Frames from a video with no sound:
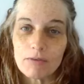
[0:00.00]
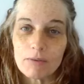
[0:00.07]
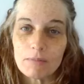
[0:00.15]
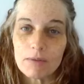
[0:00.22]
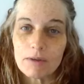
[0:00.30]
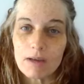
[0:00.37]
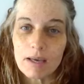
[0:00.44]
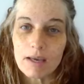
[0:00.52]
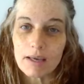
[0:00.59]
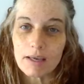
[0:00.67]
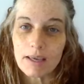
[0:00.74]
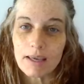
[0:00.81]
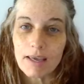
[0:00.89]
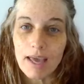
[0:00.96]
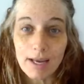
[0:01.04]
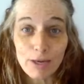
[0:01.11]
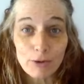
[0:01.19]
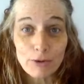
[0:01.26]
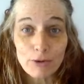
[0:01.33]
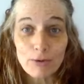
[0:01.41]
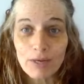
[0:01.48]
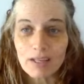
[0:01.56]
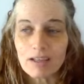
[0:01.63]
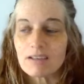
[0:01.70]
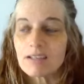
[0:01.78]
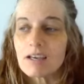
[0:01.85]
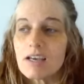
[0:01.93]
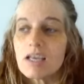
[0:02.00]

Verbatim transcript: from uh, kenning or knowing this.